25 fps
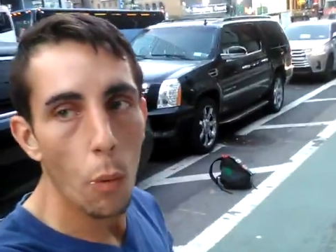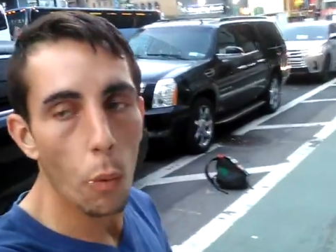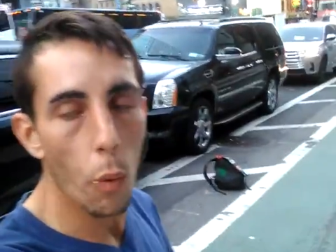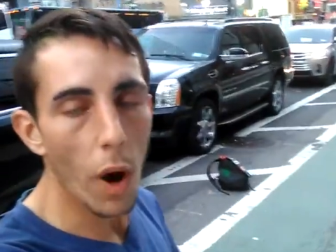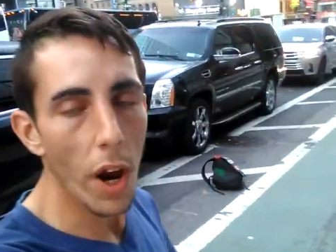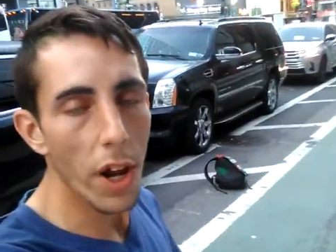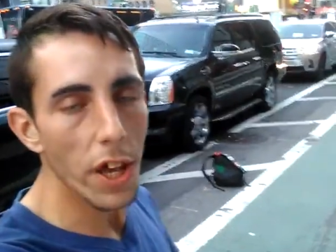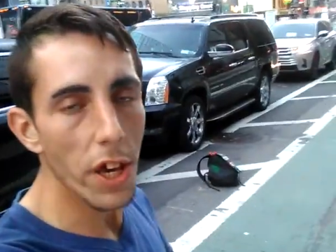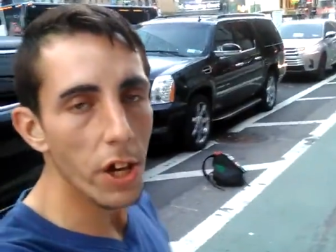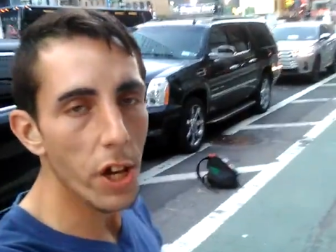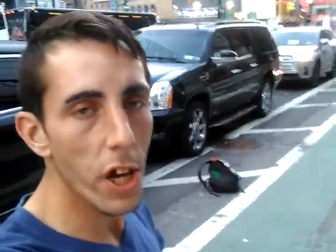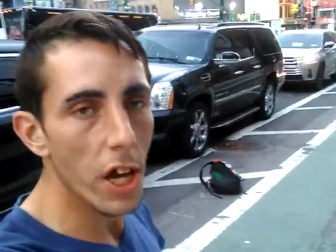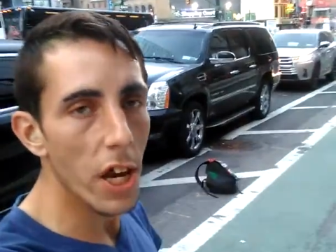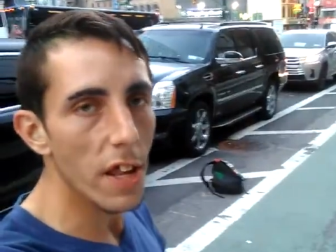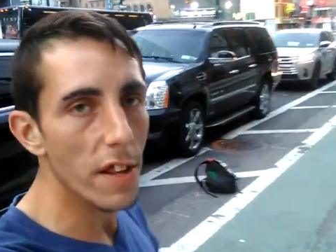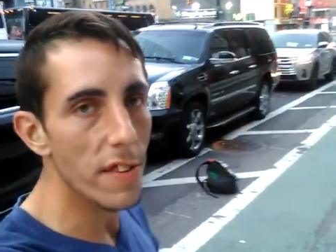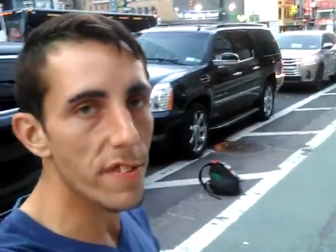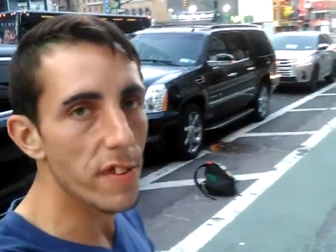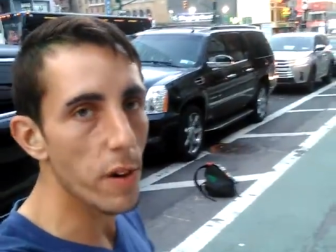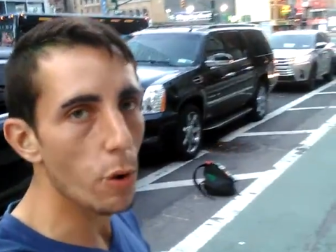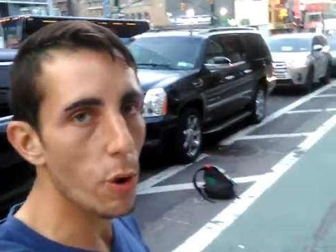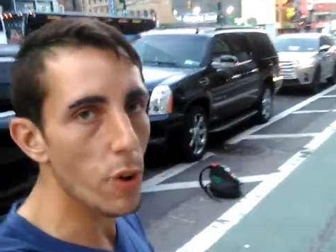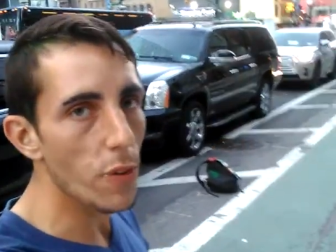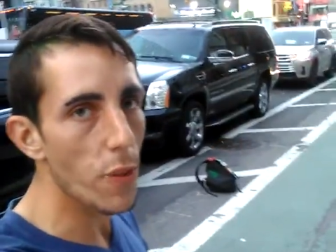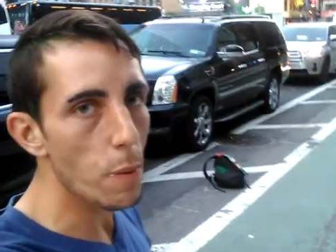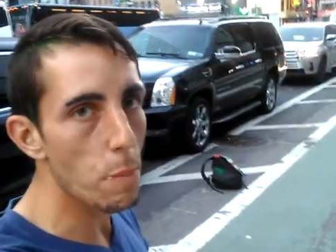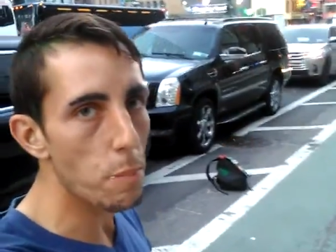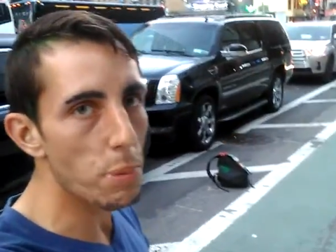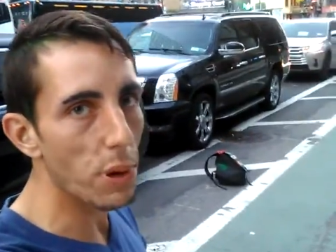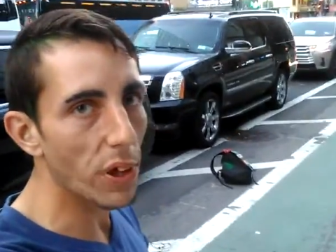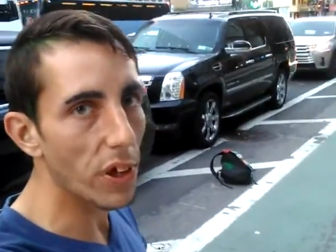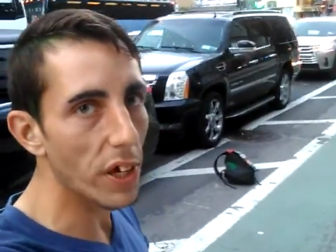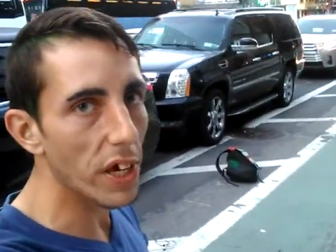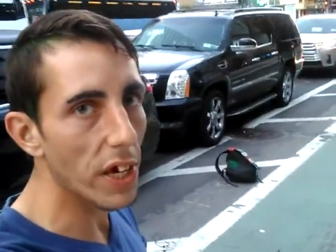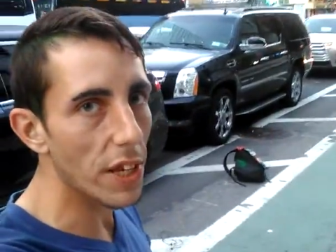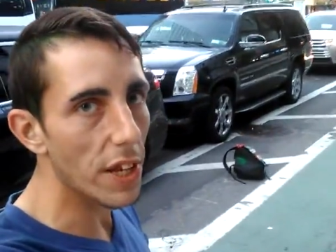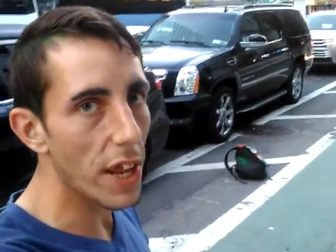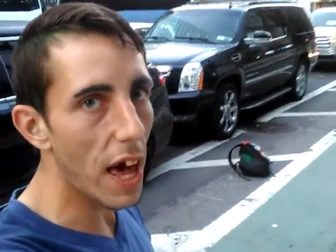What are you going to do with a
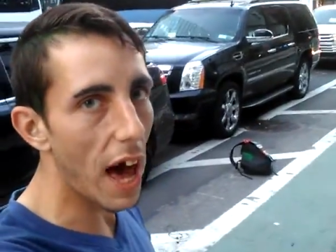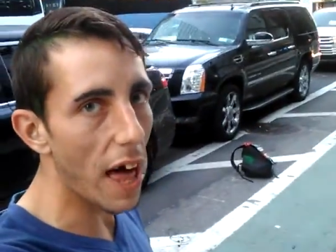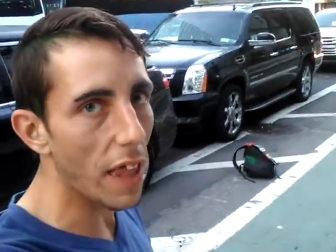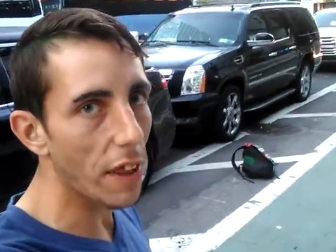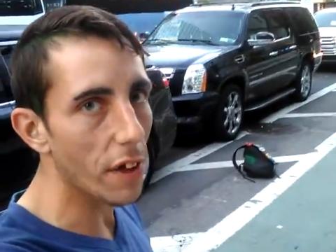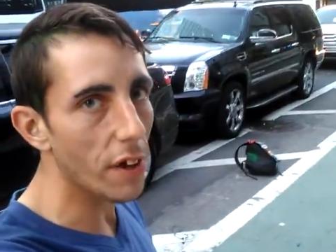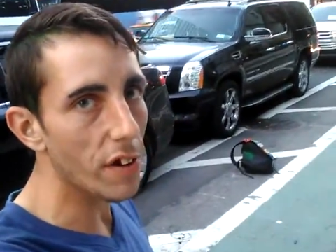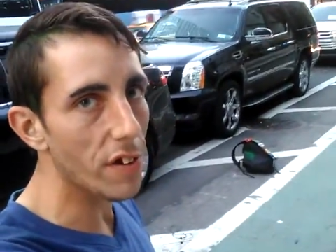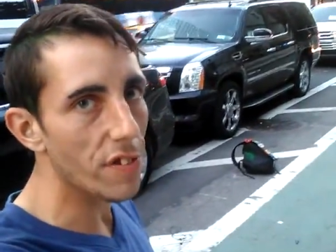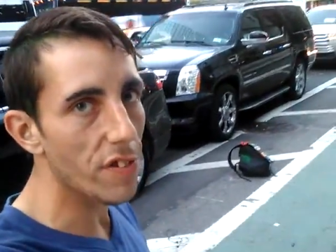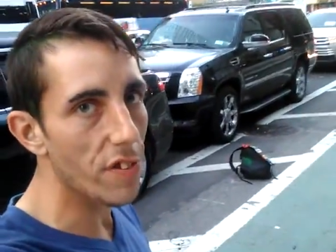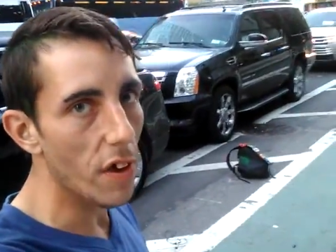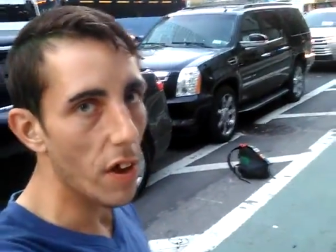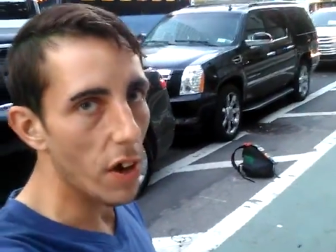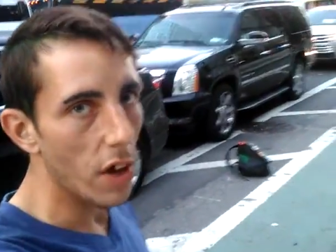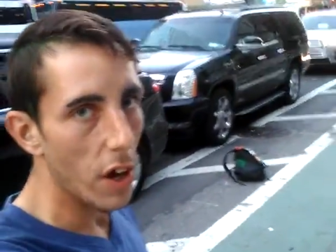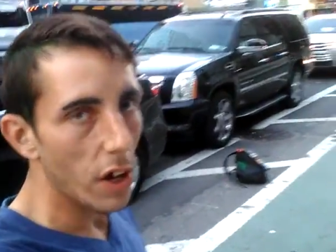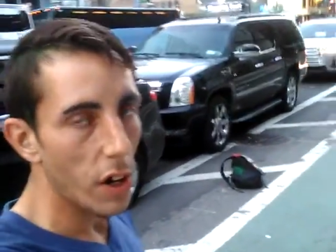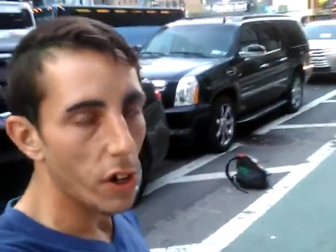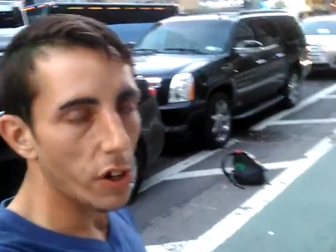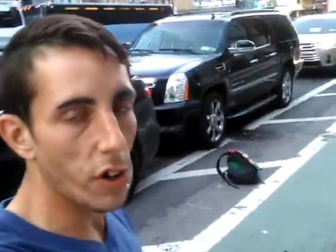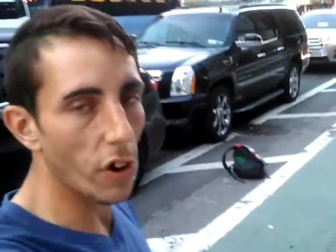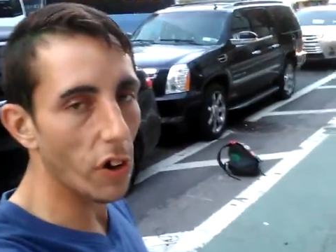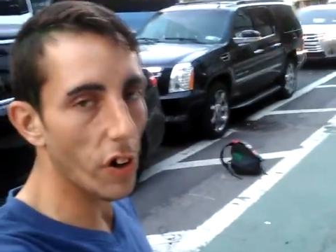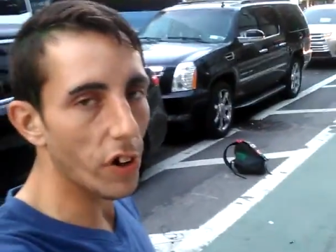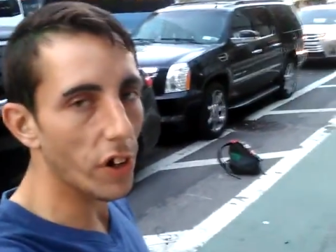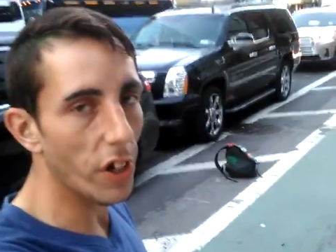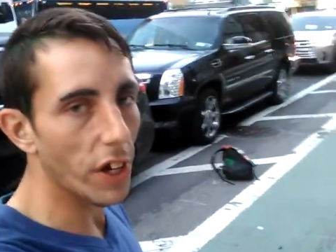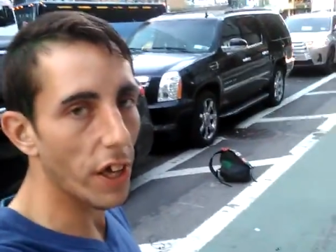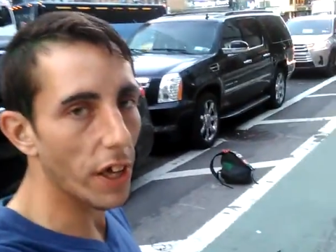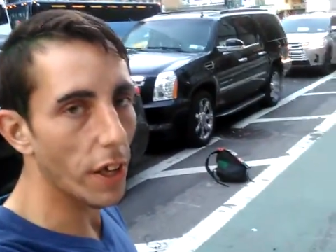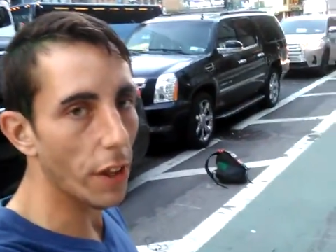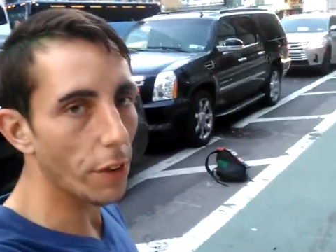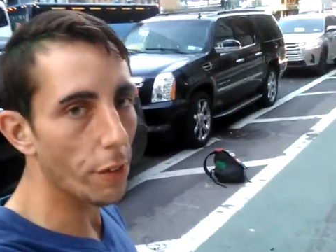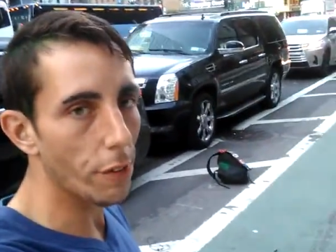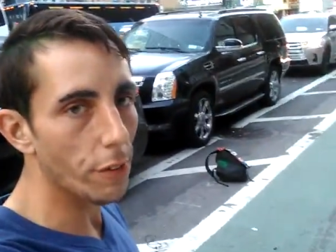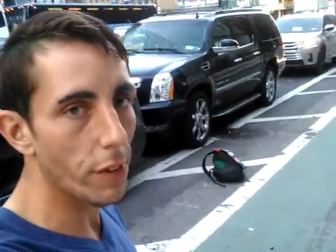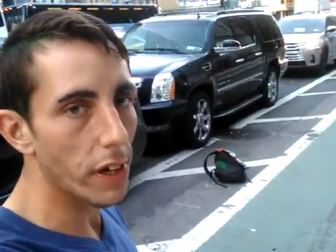billion dollars, crooked
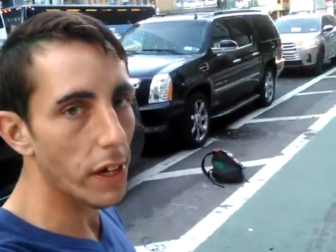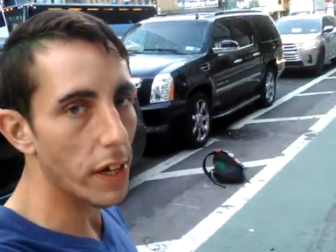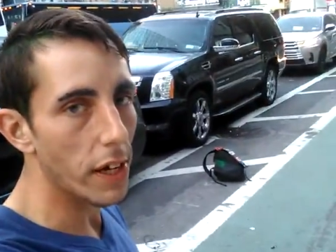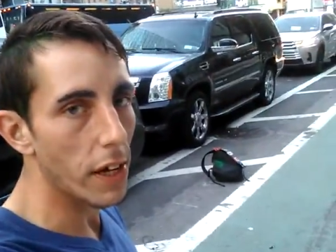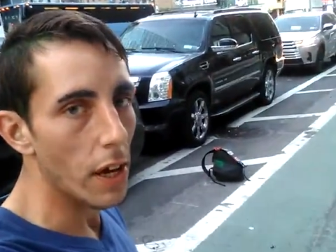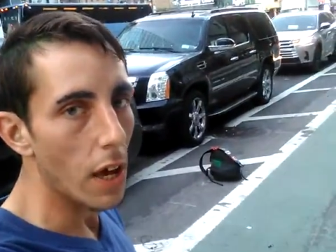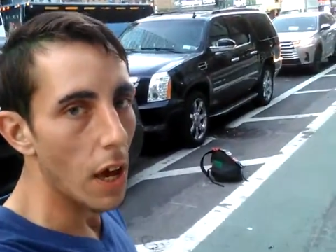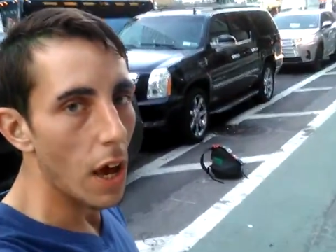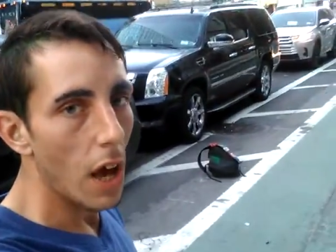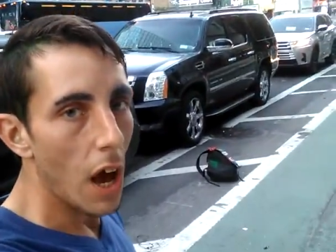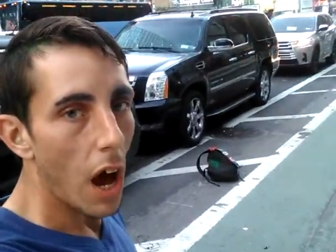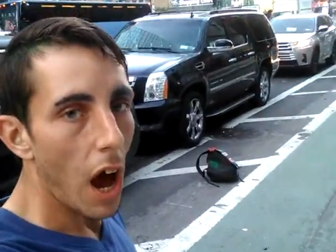Hillary?